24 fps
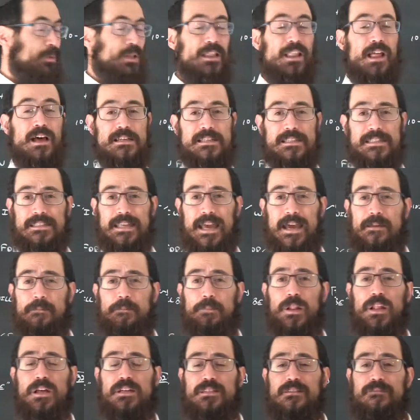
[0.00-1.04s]
plus 10
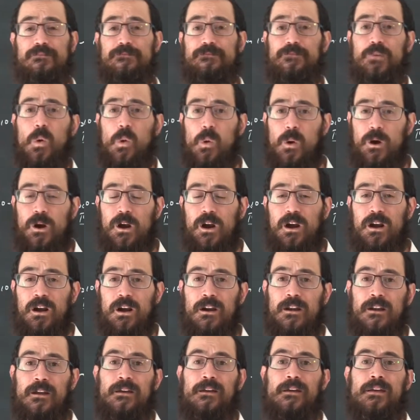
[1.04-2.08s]
plus
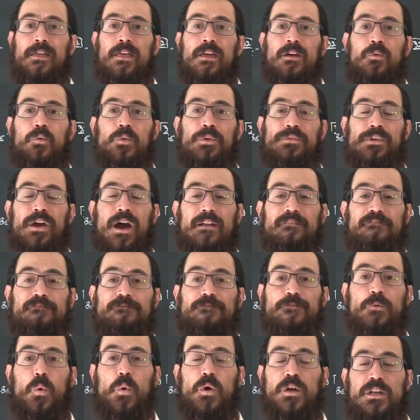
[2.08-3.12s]
4, we've got
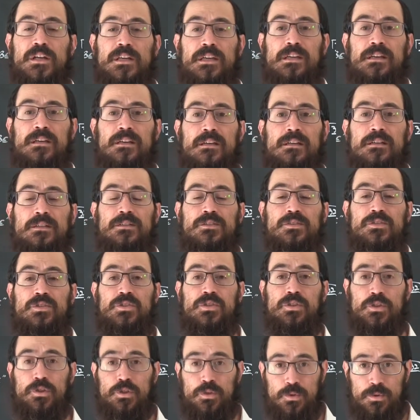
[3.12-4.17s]

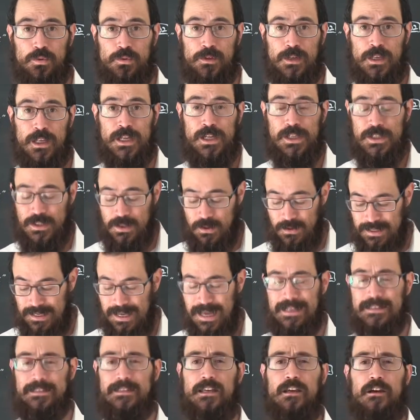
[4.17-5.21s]
42. So
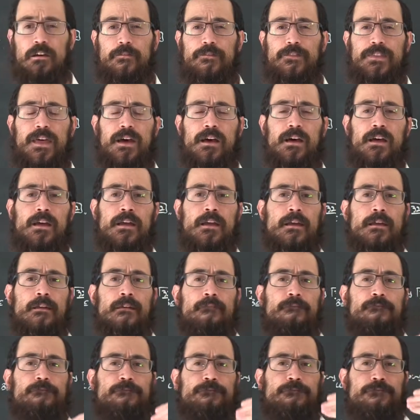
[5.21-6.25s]
the idea of the
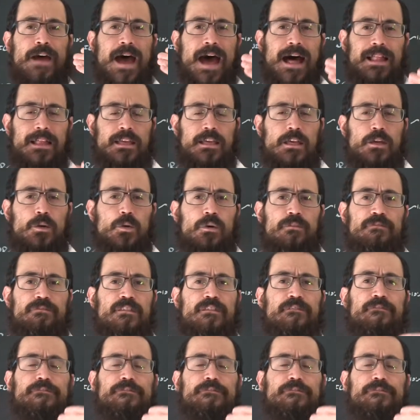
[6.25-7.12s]
value of the